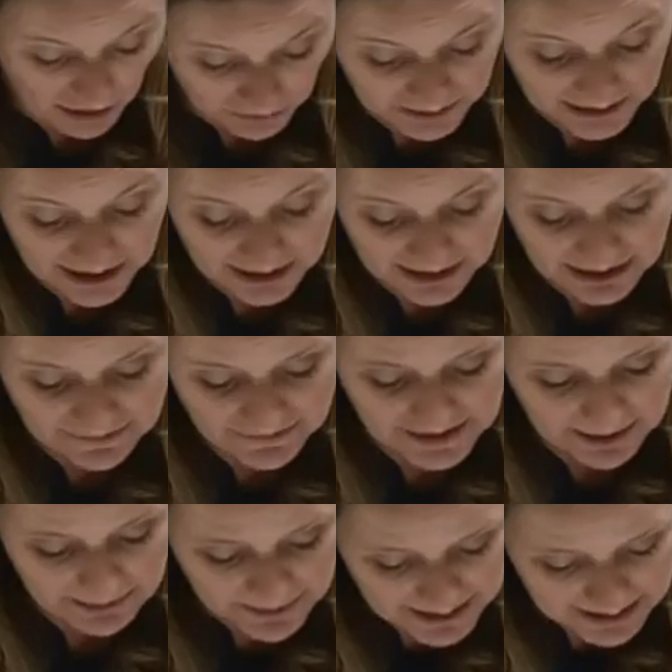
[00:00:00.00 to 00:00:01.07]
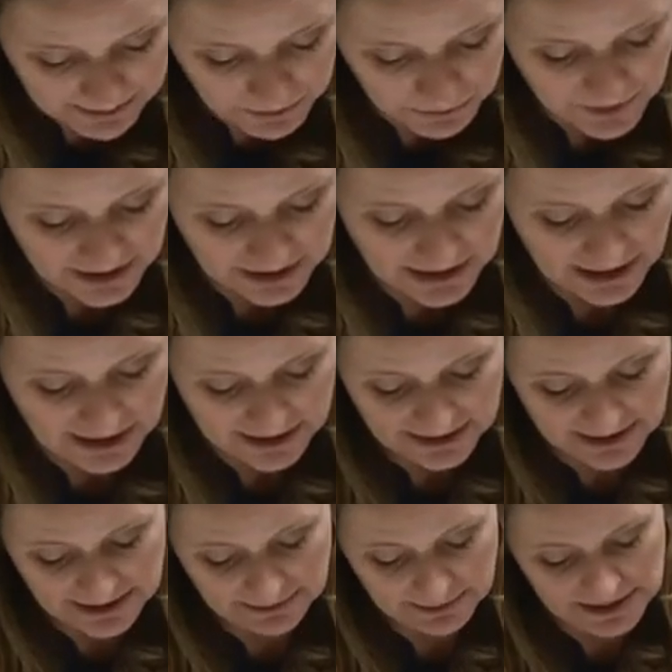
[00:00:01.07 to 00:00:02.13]
alternatives that people with a learning
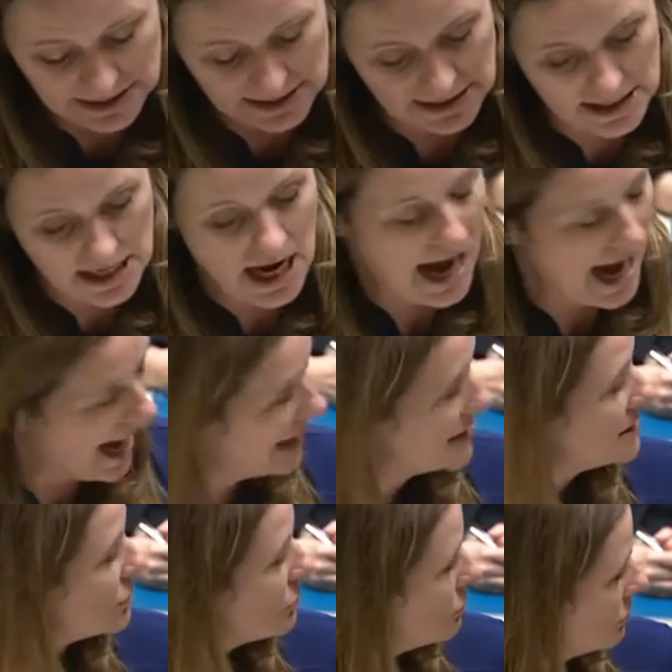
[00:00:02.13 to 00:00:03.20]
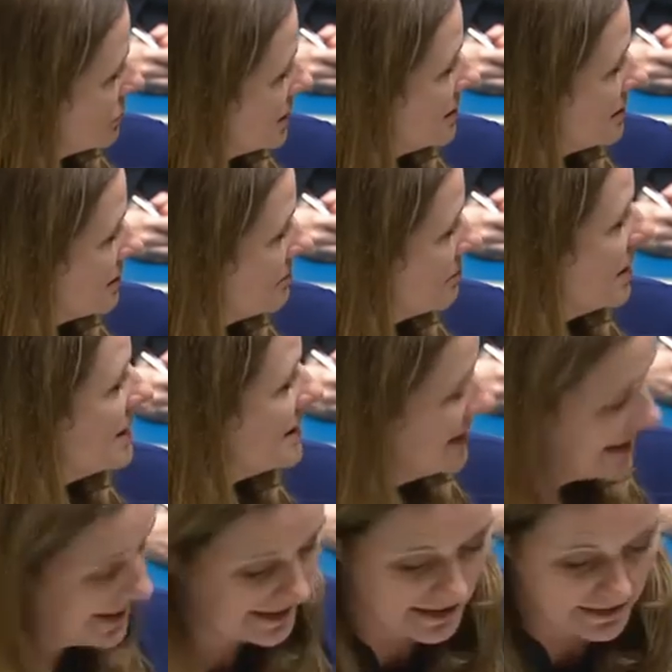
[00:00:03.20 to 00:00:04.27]
disability and autism
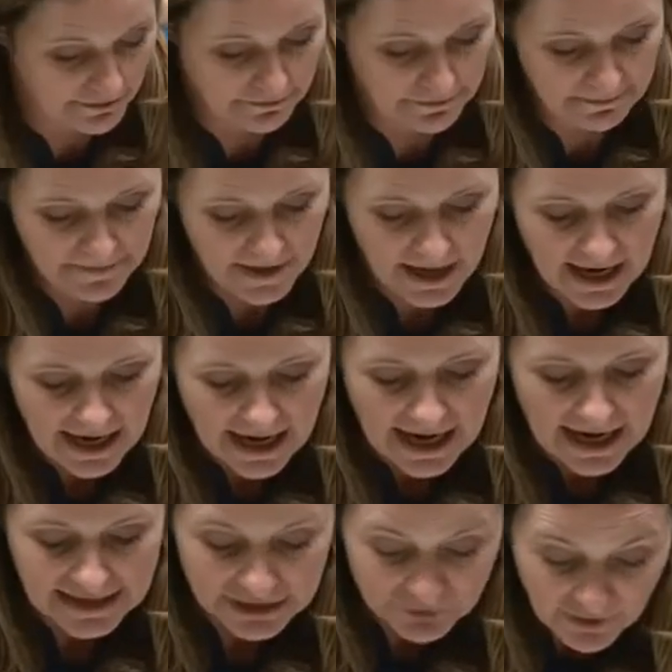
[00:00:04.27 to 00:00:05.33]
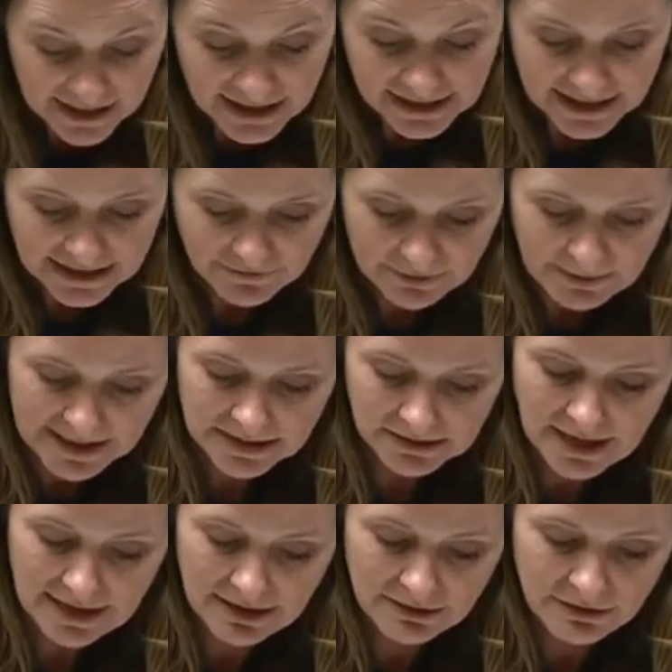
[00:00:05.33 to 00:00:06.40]
deserve. As the regulator for mental
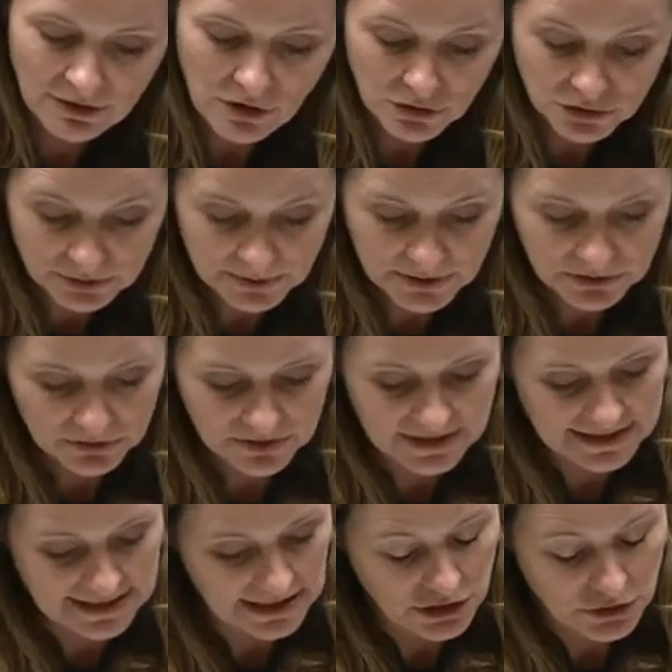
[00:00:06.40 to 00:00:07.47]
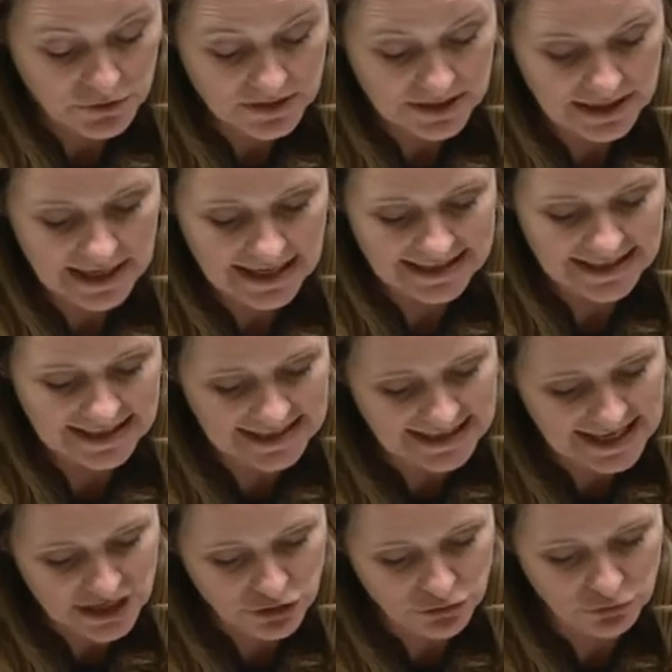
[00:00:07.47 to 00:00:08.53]
health hospitals, the CQC has a
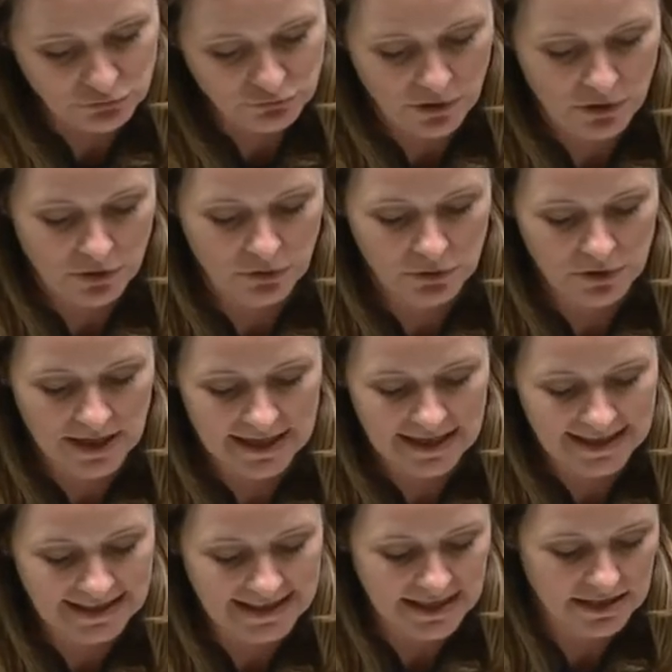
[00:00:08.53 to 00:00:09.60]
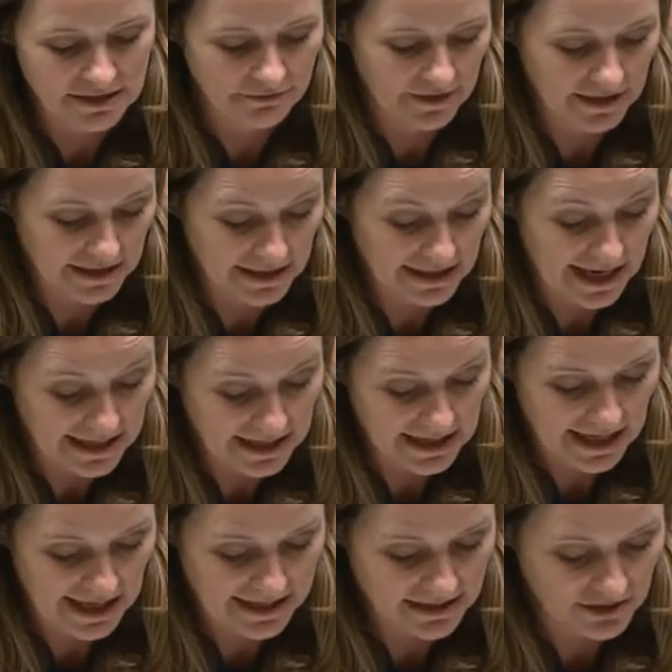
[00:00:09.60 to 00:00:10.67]
central role in identifying any
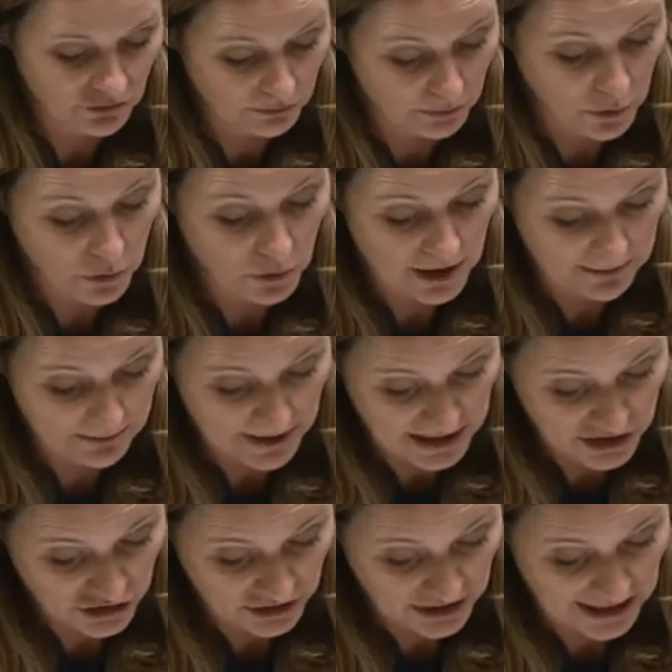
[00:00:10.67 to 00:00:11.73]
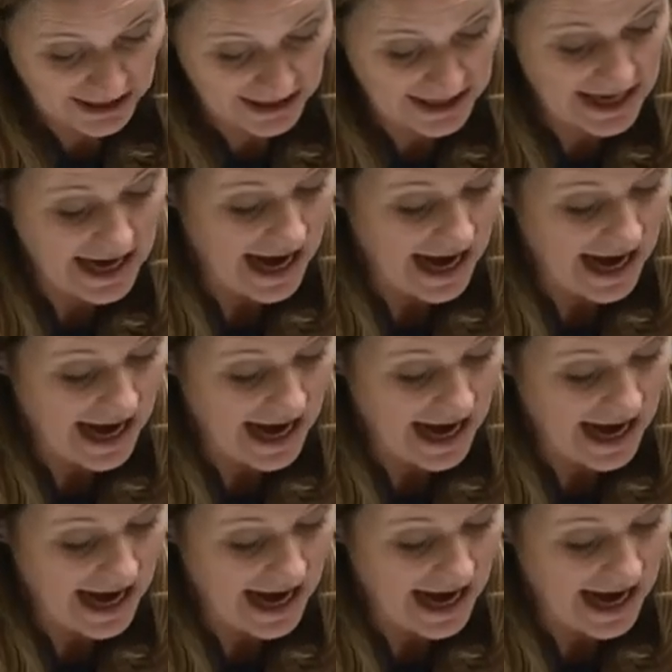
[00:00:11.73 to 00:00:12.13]
cases of poor inpatient care